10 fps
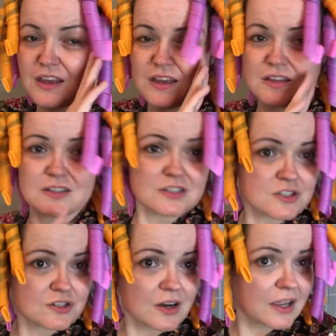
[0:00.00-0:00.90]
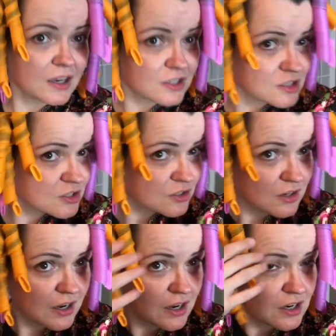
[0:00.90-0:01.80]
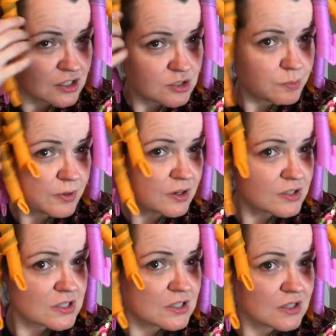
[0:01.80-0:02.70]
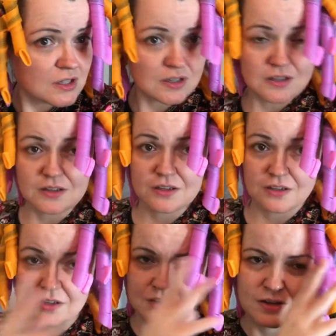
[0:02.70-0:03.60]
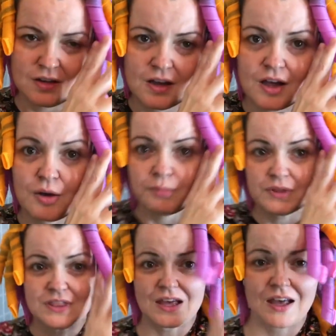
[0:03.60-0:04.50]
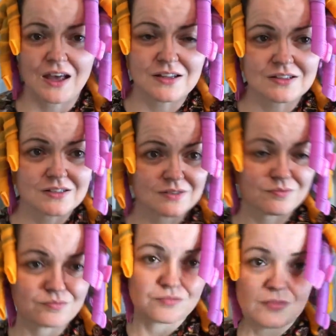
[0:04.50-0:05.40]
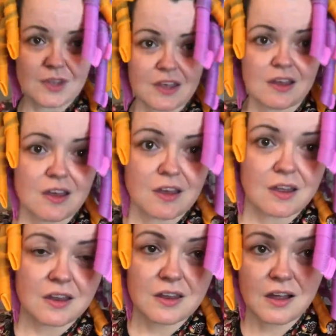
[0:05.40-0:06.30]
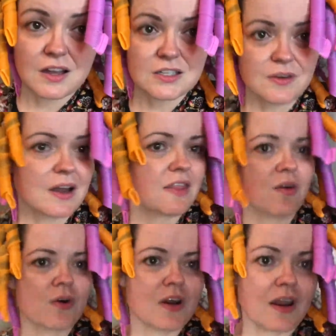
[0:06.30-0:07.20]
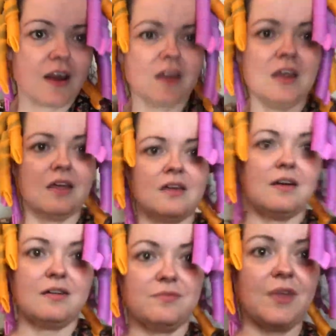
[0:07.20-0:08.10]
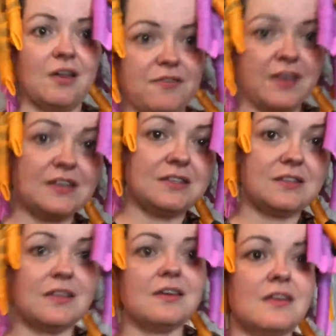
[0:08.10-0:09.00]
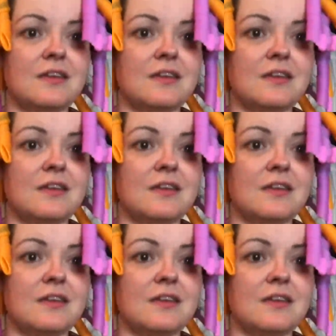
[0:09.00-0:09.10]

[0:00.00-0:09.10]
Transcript: a strange person, but that's not too out of the ordinary. Here, I'll face the